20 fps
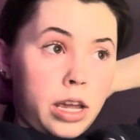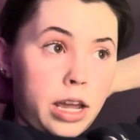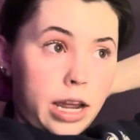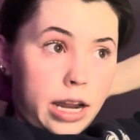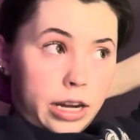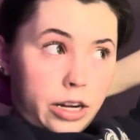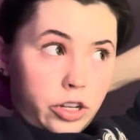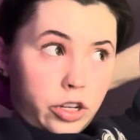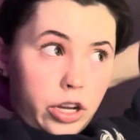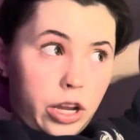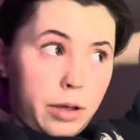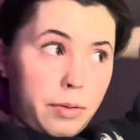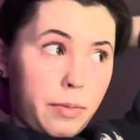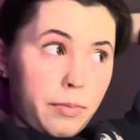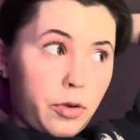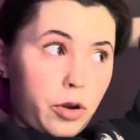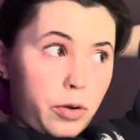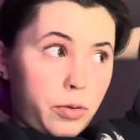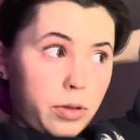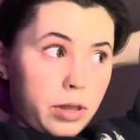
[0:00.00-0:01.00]
I actually am. I'm
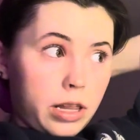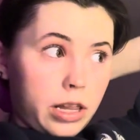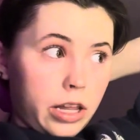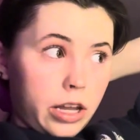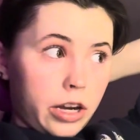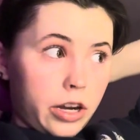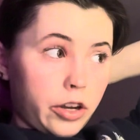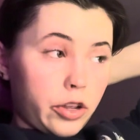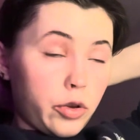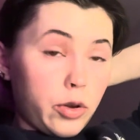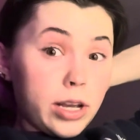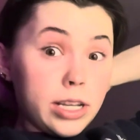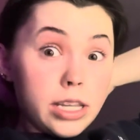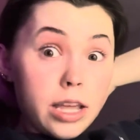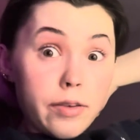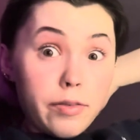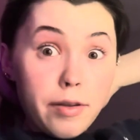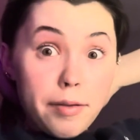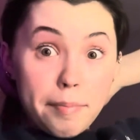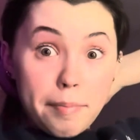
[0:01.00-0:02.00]
going with Claire. You guys
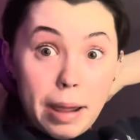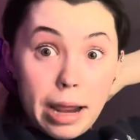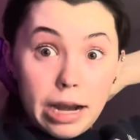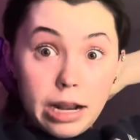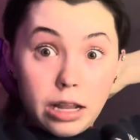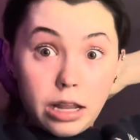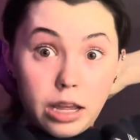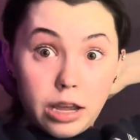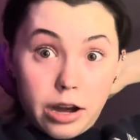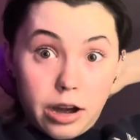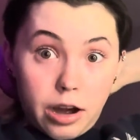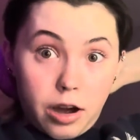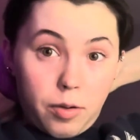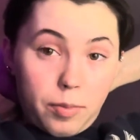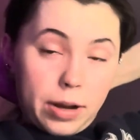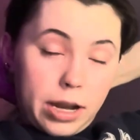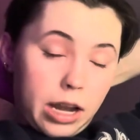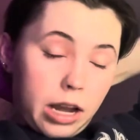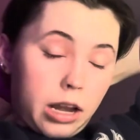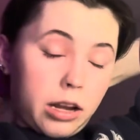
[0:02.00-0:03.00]
haven't met Claire. Oh
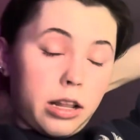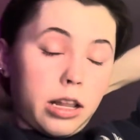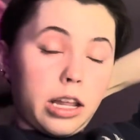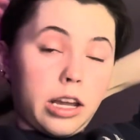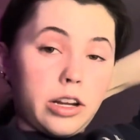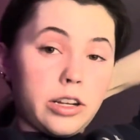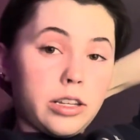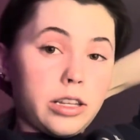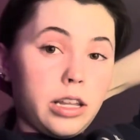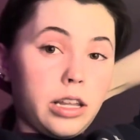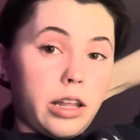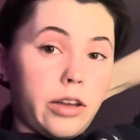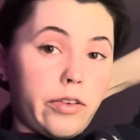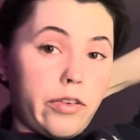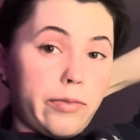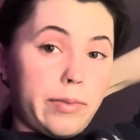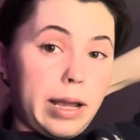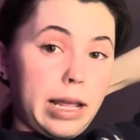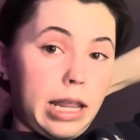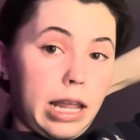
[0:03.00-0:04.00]
my god, Claire is the love of
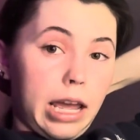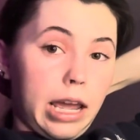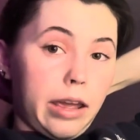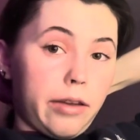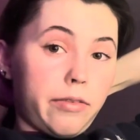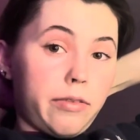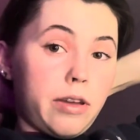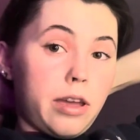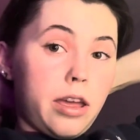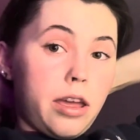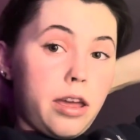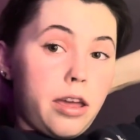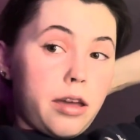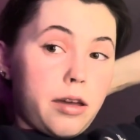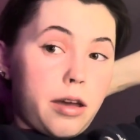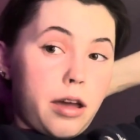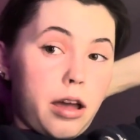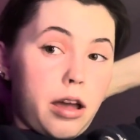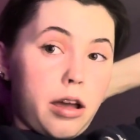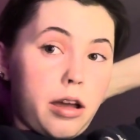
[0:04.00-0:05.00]
my life.
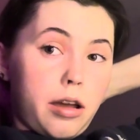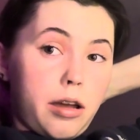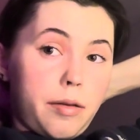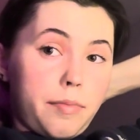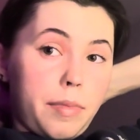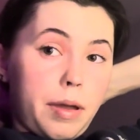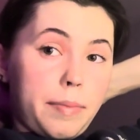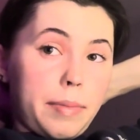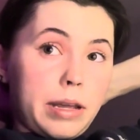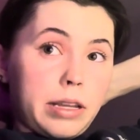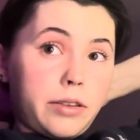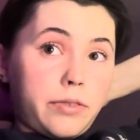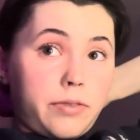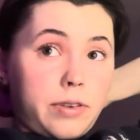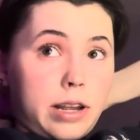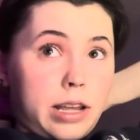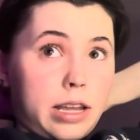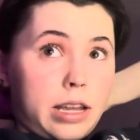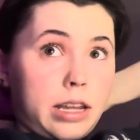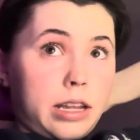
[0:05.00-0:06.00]
Um, my best
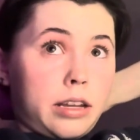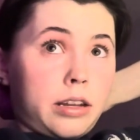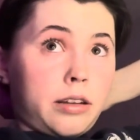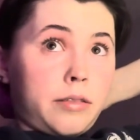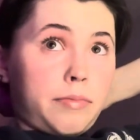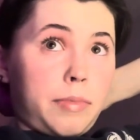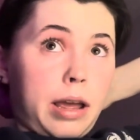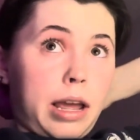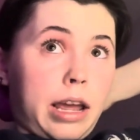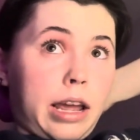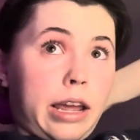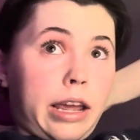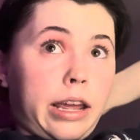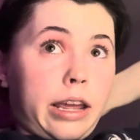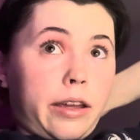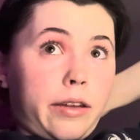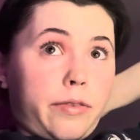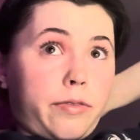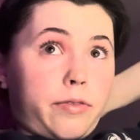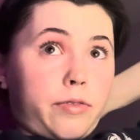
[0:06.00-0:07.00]
friend,
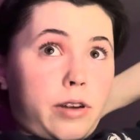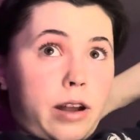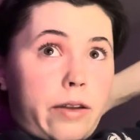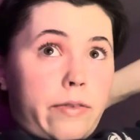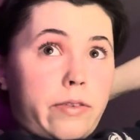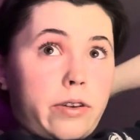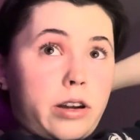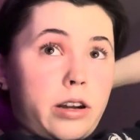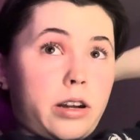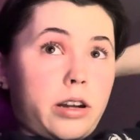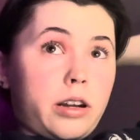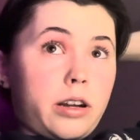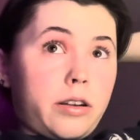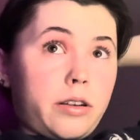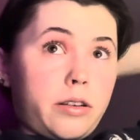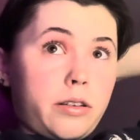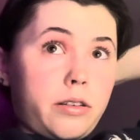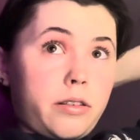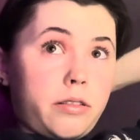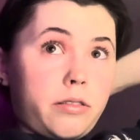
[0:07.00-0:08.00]
my forever.
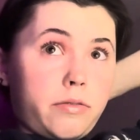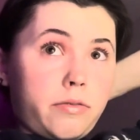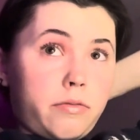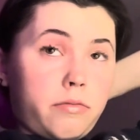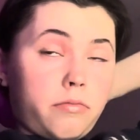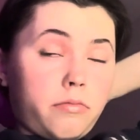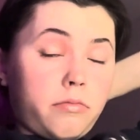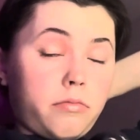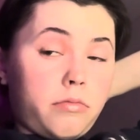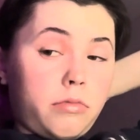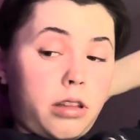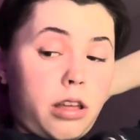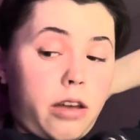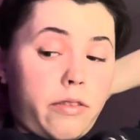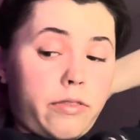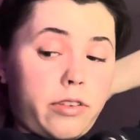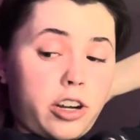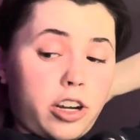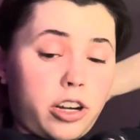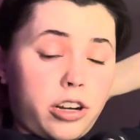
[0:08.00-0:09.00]
Love
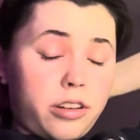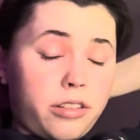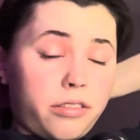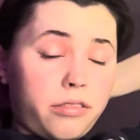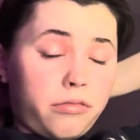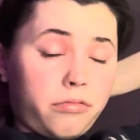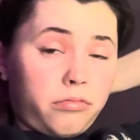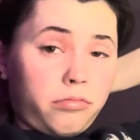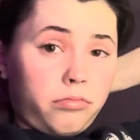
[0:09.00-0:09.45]
her.